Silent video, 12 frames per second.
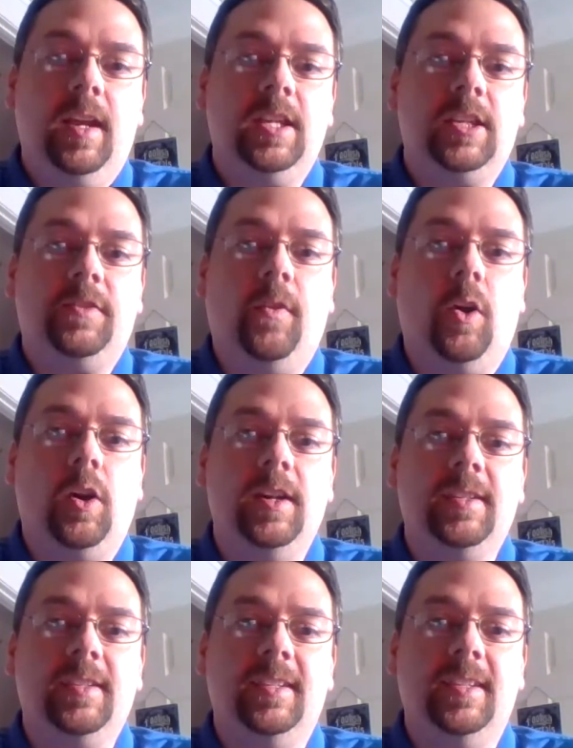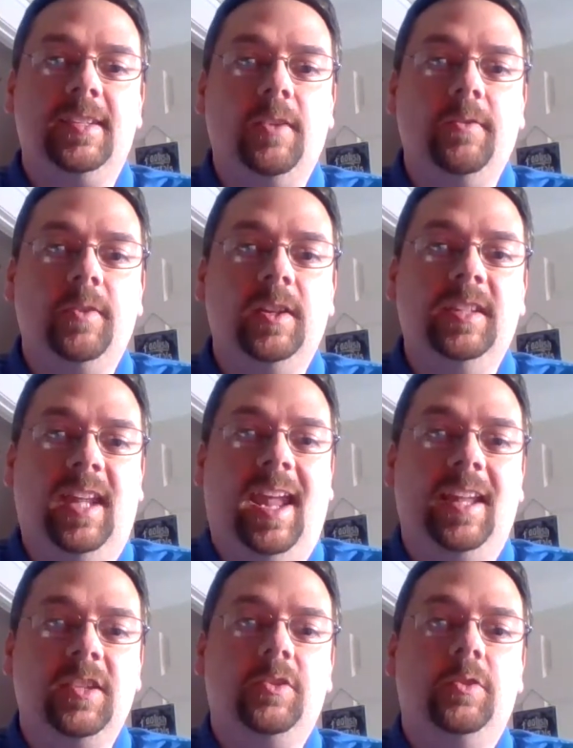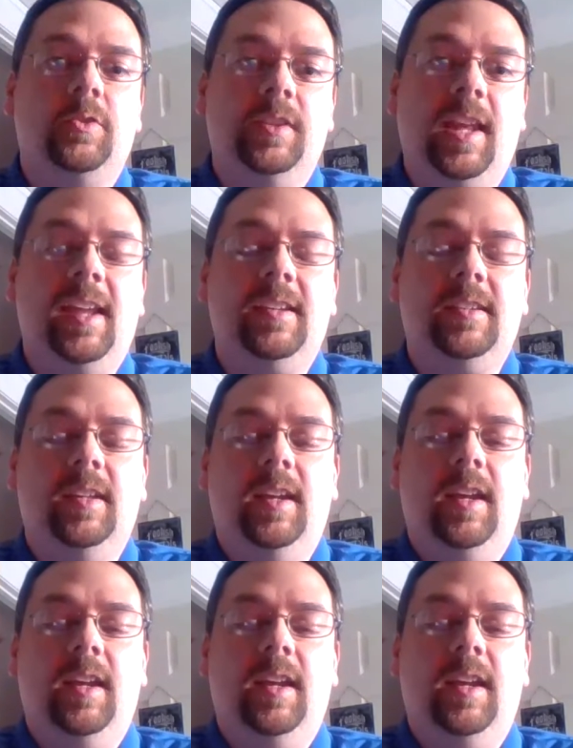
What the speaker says: as far as discovering the answer to that.